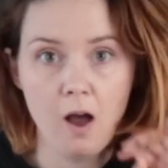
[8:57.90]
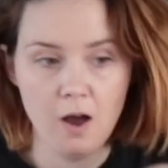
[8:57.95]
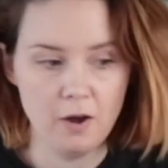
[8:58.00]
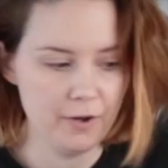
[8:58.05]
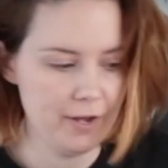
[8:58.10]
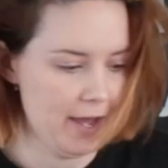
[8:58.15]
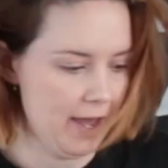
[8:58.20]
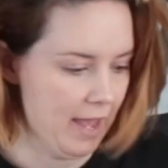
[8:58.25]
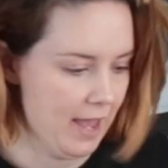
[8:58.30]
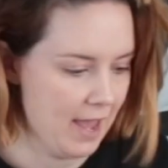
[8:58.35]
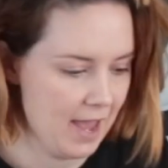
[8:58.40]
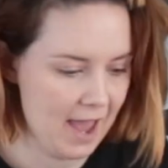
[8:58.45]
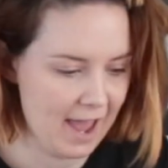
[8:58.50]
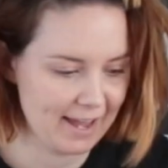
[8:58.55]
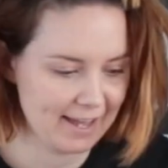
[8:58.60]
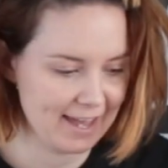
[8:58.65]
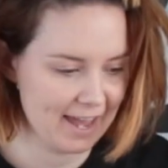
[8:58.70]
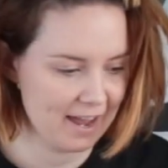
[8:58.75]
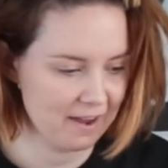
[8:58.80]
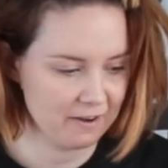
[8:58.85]
Okay,
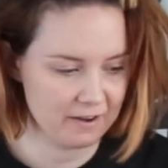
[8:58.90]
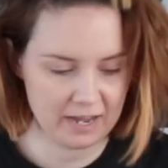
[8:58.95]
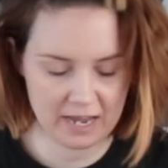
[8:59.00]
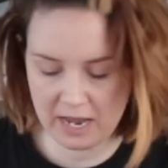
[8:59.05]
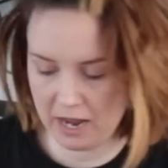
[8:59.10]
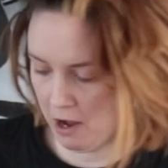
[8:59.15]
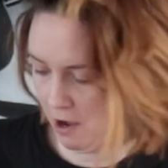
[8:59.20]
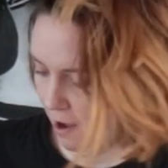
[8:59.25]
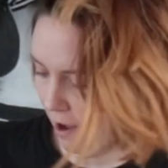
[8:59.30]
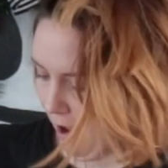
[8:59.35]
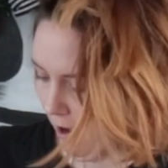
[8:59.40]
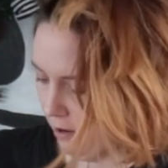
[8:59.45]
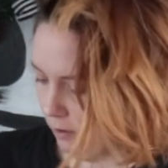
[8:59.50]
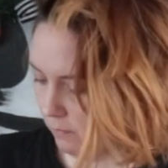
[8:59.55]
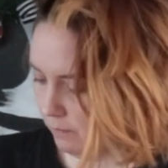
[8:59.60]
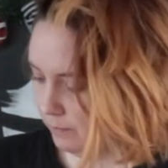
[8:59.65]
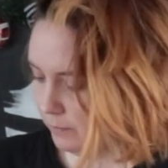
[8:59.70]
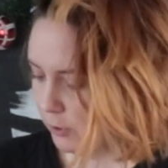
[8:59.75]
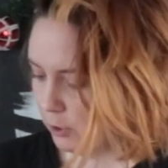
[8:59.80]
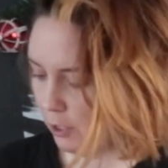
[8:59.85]
carrying on.
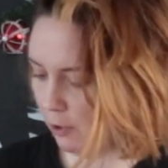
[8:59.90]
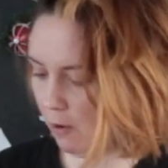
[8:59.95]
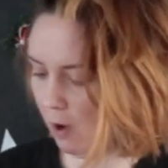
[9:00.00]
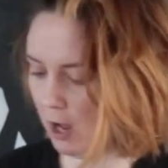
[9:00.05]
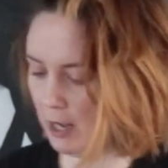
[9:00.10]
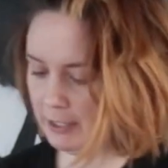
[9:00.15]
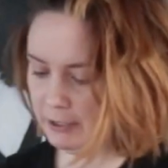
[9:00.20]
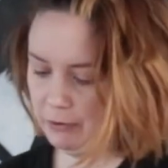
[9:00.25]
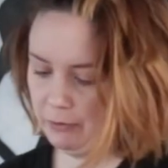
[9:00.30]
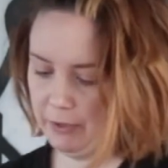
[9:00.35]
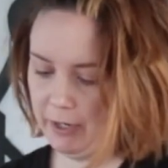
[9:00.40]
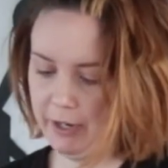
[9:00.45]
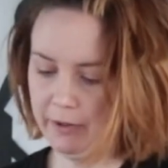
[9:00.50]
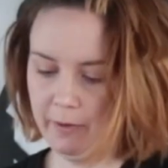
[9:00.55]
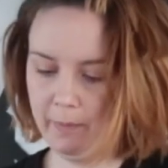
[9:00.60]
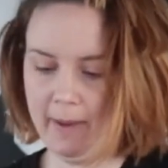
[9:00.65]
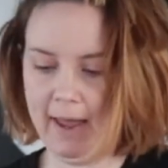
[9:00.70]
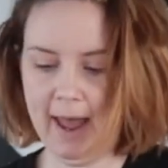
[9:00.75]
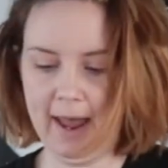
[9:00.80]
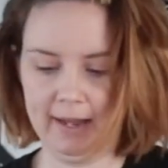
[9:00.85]
So onto
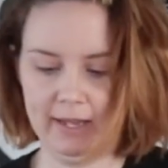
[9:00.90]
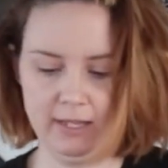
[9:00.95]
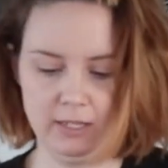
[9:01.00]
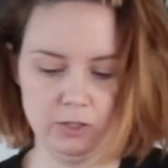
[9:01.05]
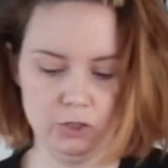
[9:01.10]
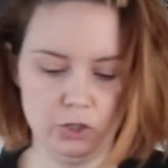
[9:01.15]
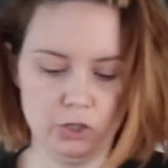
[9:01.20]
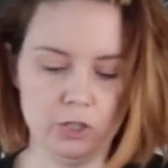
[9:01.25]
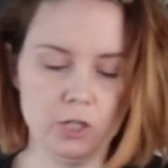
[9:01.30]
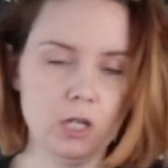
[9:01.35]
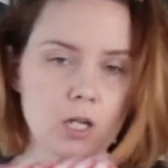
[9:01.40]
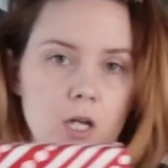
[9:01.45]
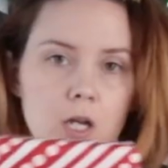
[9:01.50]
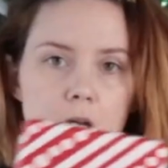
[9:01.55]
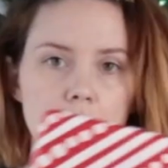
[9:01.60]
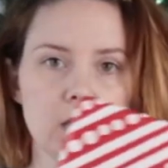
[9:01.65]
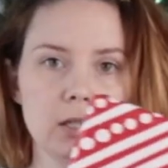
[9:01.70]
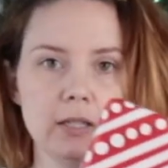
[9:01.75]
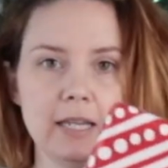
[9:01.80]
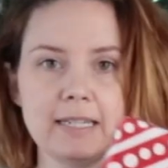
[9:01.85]
another package.
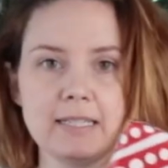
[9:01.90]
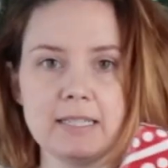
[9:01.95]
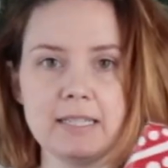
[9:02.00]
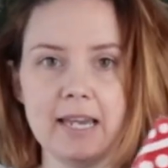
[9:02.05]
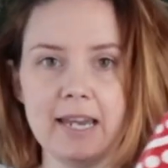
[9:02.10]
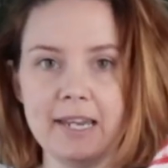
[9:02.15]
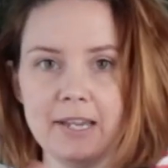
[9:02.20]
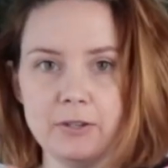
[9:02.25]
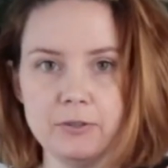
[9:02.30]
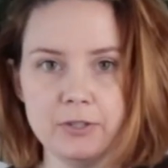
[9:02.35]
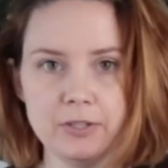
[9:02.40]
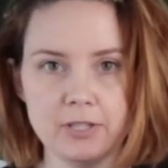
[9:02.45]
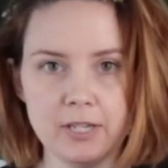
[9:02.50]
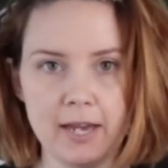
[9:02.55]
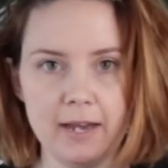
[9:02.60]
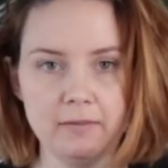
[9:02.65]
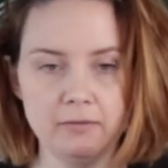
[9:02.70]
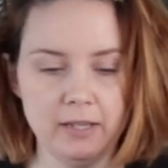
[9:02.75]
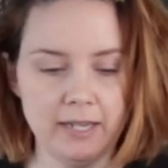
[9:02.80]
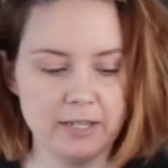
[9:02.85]
Let's say you just
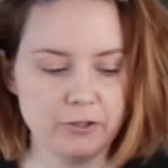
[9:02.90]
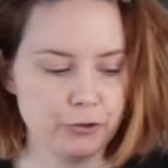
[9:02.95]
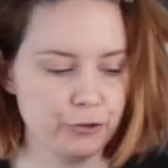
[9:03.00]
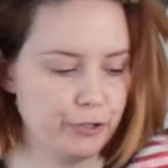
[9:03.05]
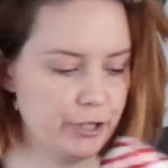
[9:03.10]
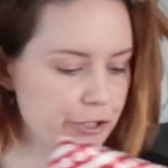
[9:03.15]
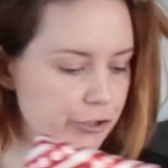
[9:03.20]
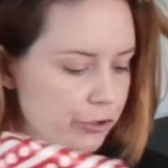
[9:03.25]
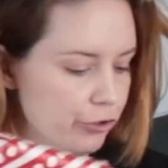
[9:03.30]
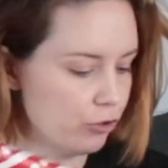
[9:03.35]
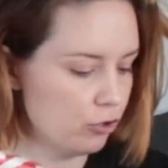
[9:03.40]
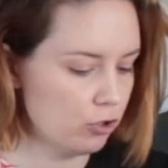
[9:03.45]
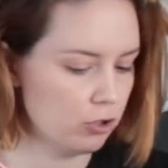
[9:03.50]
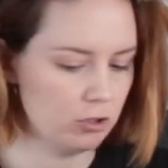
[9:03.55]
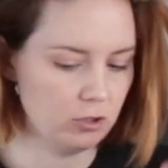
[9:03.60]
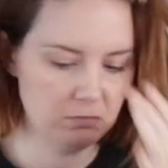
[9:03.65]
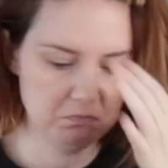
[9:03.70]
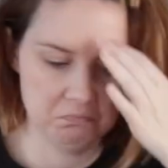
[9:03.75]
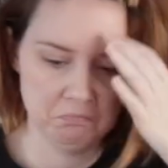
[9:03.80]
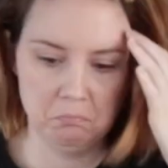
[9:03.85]
have like
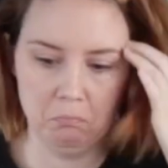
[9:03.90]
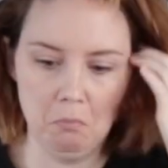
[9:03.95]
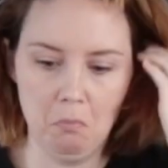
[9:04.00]
traditional